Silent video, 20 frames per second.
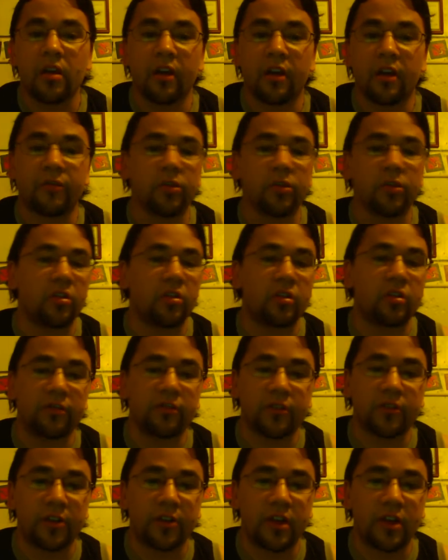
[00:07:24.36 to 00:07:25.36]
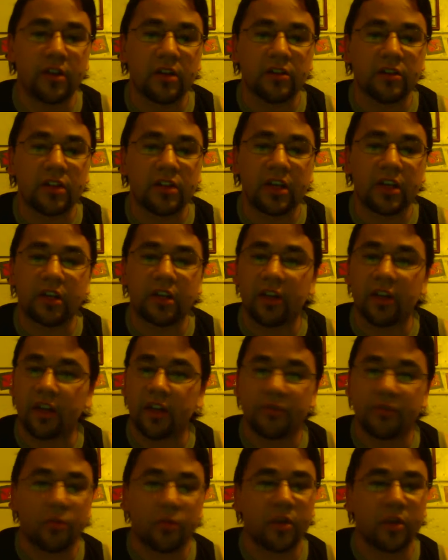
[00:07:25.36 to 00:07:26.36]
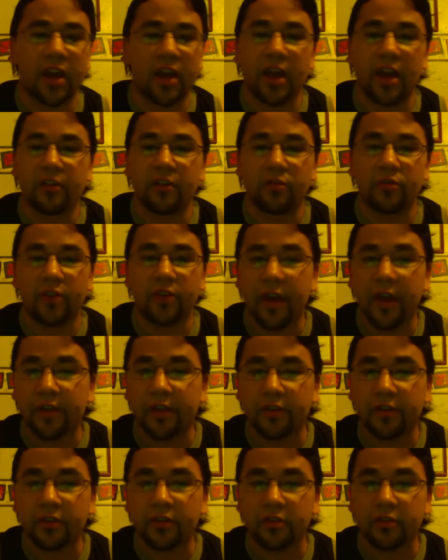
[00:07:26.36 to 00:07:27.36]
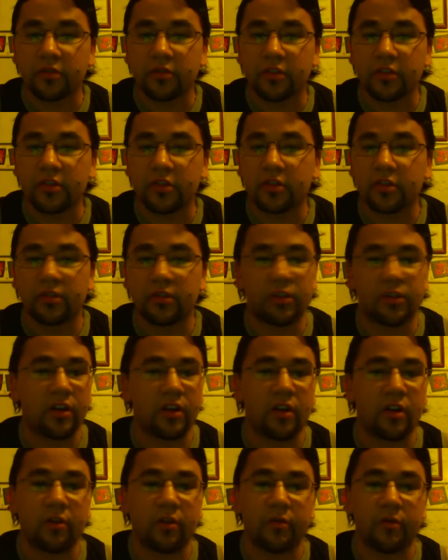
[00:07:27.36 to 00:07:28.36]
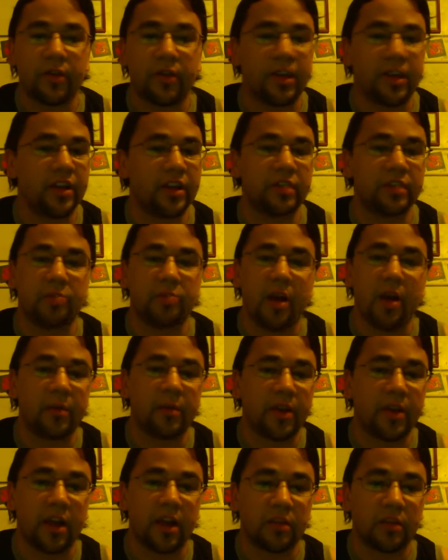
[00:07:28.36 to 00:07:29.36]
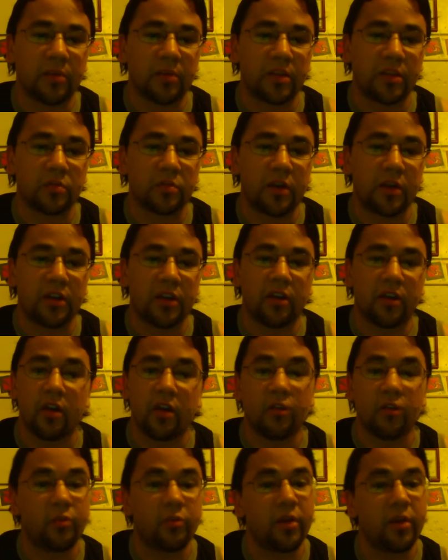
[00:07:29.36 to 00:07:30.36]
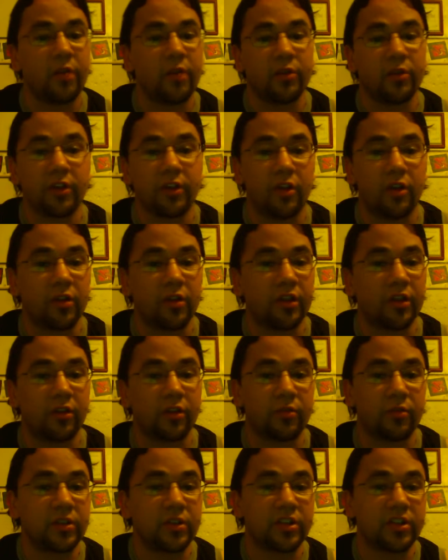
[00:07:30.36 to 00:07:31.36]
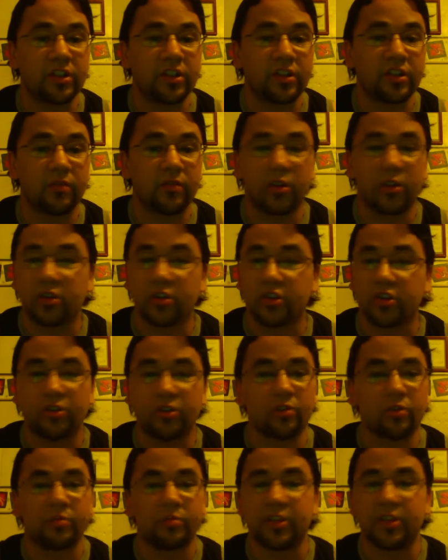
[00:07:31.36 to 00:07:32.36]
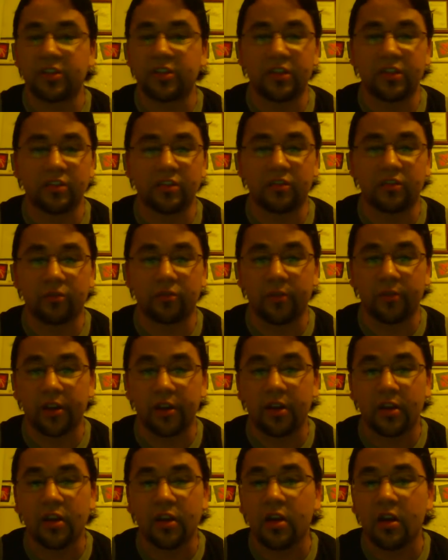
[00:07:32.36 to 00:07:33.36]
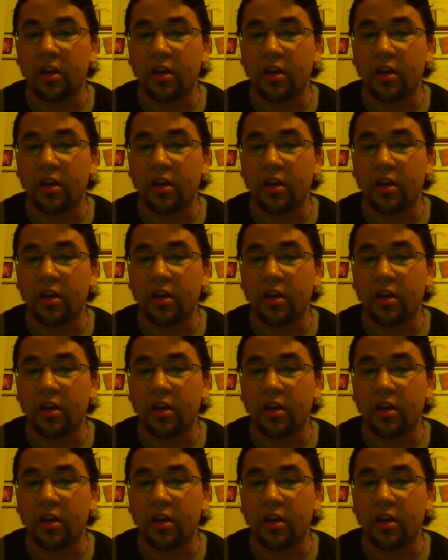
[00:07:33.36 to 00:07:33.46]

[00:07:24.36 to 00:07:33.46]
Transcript: if you're looking for DLC, like if you want to add new characters, it's probably not the best way to go. You might want to go get the 360 version or the PlayStation 3.